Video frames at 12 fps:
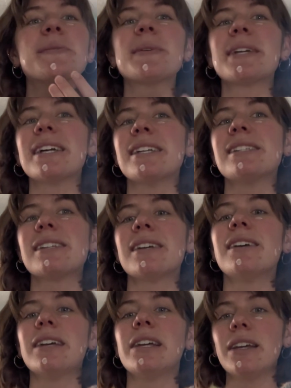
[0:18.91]
because
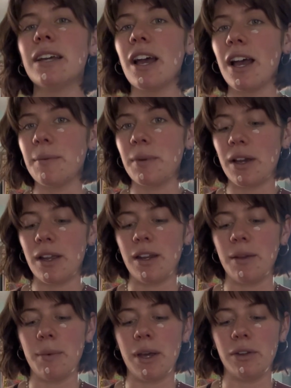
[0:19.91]
I'm
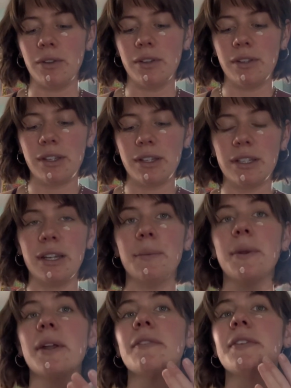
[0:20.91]
not a model, I'm
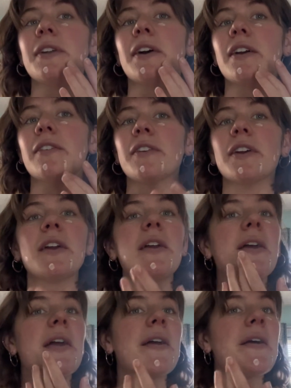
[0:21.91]
not a photographer.
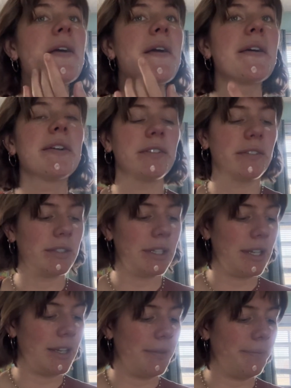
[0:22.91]

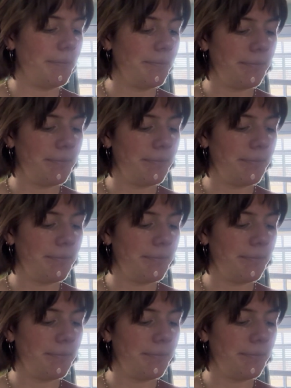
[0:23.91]
And